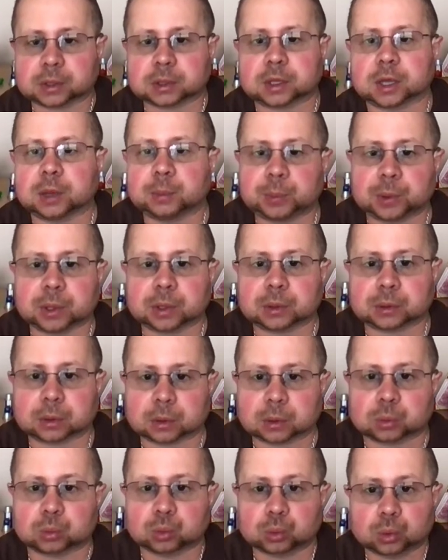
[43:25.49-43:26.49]
keeping the
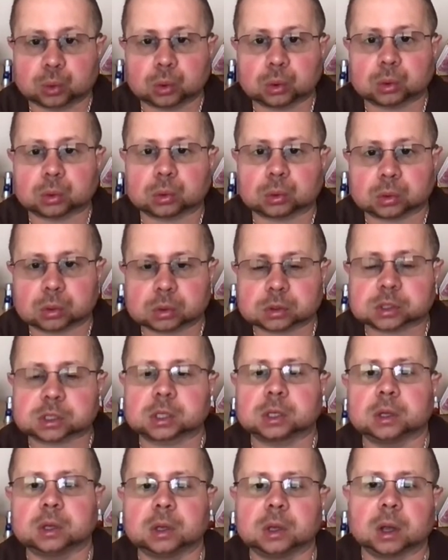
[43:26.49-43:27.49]
rules
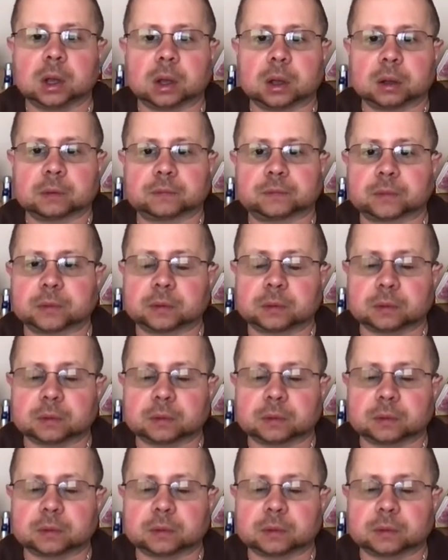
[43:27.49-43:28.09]
of